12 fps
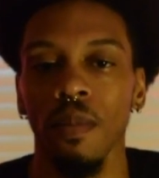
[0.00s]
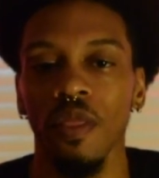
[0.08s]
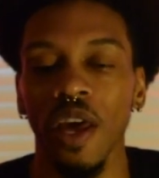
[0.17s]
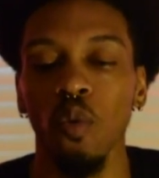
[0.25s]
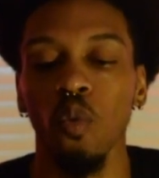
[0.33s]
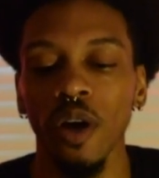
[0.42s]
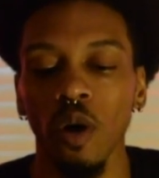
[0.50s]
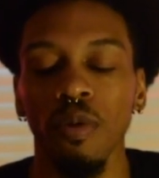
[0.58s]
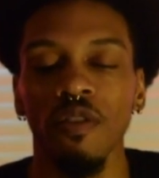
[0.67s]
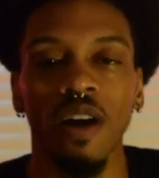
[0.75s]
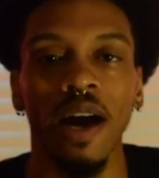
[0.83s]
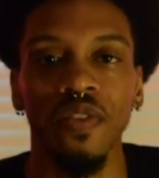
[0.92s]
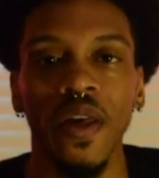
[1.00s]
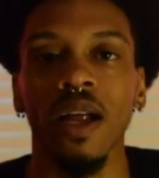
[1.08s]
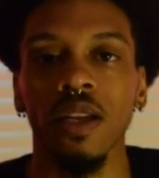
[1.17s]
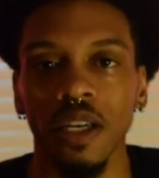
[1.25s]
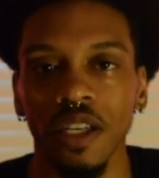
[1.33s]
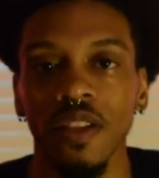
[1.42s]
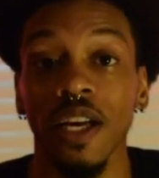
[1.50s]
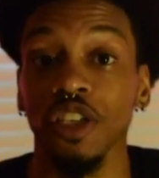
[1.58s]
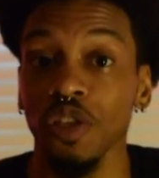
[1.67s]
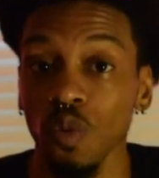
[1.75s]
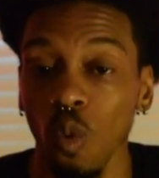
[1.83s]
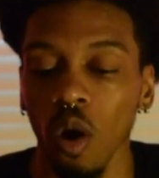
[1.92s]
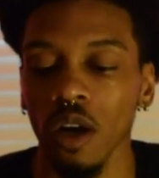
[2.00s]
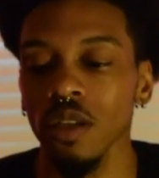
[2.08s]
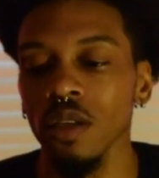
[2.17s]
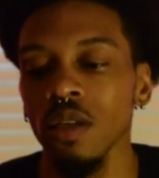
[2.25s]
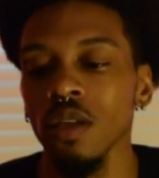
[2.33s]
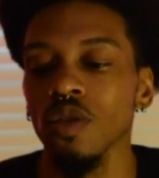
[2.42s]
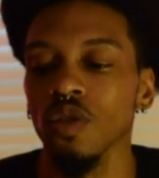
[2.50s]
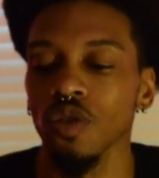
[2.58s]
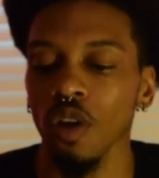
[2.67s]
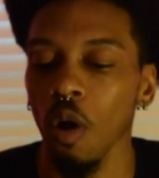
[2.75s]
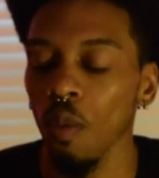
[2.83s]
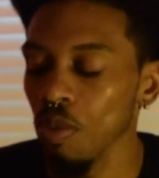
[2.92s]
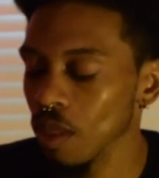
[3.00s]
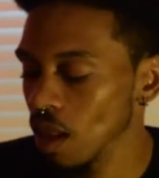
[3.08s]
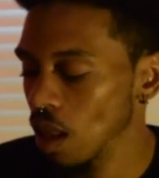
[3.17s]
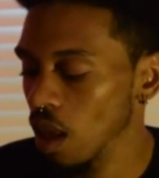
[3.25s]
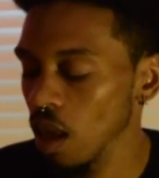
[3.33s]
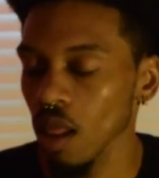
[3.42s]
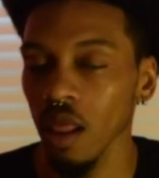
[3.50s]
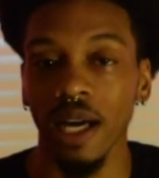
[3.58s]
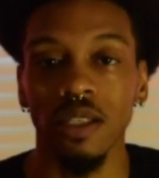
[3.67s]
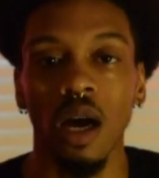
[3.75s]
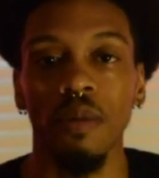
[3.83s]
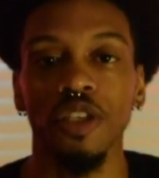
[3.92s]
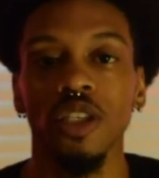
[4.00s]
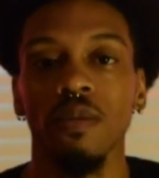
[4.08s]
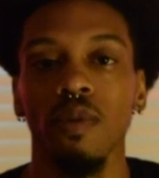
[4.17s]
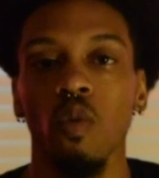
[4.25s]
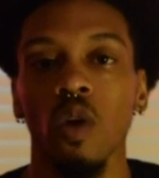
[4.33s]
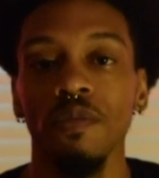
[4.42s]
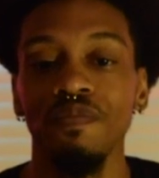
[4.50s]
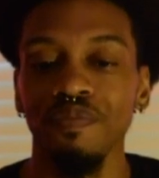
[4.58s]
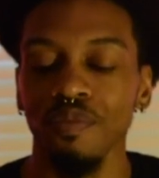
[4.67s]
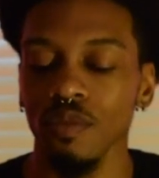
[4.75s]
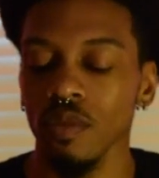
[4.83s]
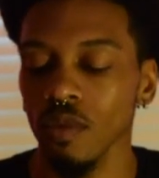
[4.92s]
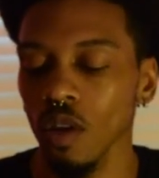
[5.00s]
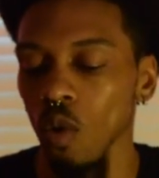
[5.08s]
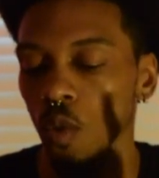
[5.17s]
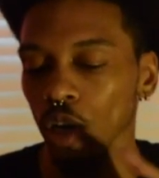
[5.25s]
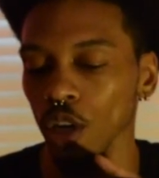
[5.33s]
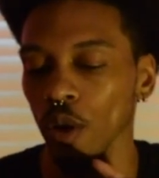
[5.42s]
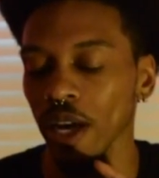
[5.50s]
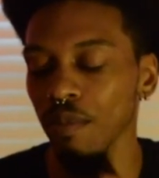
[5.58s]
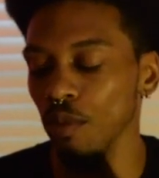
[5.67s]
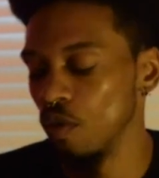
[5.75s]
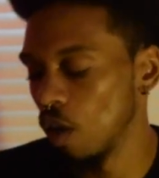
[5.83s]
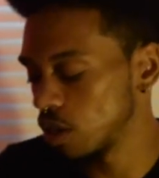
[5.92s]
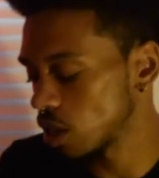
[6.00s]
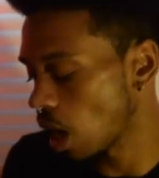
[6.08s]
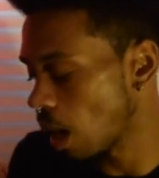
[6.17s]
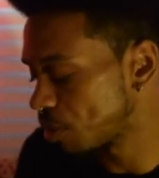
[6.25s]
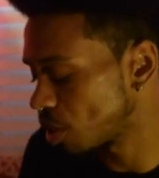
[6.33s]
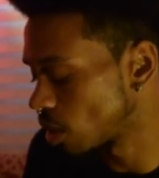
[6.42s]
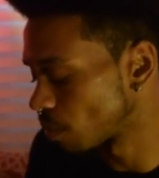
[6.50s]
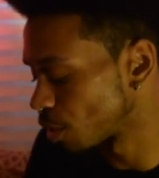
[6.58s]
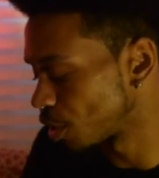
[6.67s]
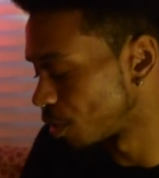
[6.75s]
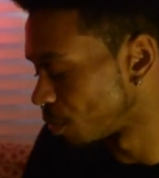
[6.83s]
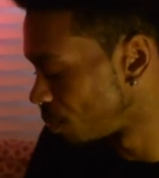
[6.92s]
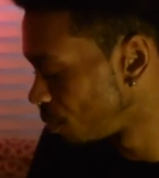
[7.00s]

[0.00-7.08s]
they will provide that clarity that you want. So that's option number one. We're going to go ahead and move on to option number two.